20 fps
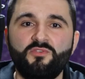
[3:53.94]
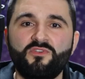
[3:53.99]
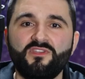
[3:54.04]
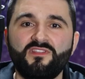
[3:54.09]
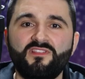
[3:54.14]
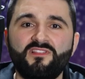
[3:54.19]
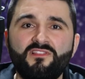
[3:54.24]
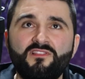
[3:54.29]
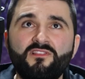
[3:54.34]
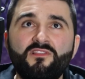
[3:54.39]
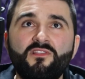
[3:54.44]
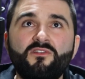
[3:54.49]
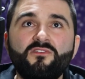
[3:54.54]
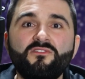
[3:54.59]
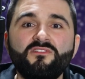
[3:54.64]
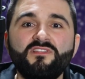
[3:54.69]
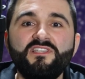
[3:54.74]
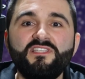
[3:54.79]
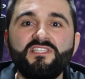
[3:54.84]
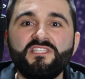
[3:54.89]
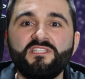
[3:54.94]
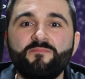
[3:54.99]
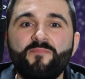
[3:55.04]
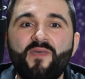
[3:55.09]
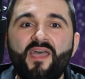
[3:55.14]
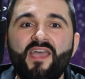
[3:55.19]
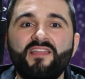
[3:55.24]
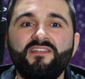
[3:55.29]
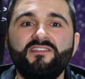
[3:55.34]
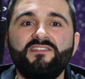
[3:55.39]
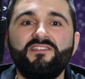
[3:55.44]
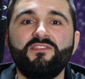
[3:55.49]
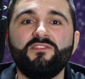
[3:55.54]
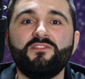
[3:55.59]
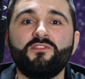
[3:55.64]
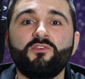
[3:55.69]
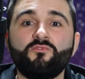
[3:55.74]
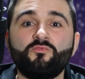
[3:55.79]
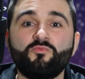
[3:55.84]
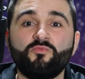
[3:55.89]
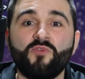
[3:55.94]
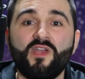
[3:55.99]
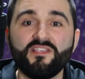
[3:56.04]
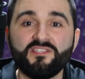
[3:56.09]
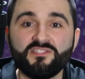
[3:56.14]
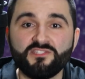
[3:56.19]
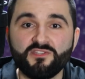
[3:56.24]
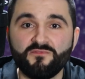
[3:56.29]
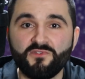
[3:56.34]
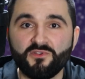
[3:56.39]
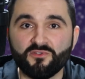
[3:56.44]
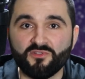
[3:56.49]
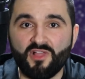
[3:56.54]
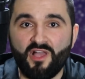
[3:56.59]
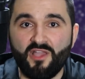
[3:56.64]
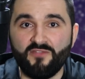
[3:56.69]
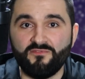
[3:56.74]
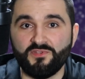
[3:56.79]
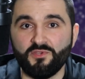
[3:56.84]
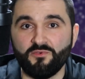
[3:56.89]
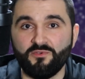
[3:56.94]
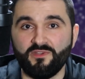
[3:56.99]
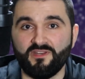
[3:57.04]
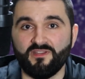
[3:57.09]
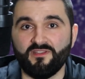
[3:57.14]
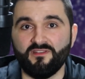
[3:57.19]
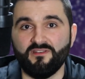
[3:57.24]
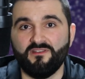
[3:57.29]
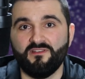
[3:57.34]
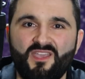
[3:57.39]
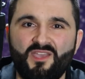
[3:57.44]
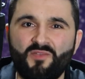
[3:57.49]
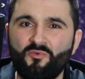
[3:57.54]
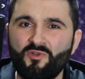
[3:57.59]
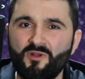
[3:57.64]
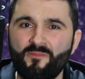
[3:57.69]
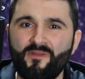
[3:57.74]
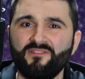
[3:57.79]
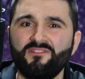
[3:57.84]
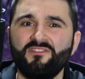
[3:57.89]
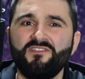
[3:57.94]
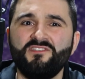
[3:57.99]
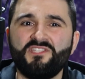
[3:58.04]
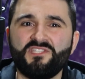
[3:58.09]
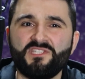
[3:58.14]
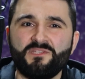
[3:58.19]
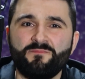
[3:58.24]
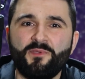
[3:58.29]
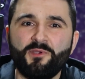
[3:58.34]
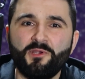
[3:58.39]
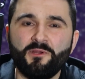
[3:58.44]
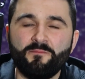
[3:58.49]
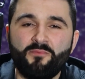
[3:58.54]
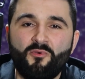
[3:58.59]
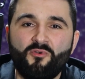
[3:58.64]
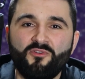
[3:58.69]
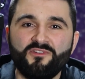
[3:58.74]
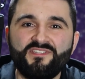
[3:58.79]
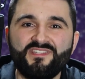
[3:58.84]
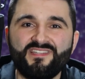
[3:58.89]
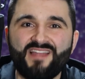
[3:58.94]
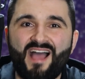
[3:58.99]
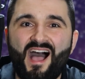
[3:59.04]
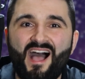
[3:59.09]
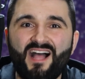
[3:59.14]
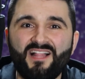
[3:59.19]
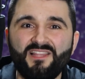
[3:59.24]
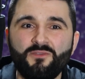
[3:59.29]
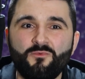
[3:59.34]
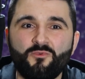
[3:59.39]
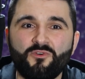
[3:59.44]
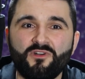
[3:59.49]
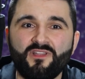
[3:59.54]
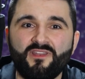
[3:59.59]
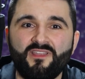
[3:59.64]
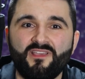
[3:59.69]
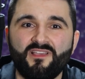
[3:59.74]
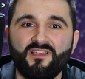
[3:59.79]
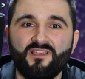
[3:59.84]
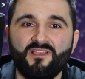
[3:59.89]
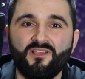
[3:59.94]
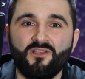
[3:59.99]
you could literally spend the rest of your life doing it. And what about these spirit boards in Hollywood?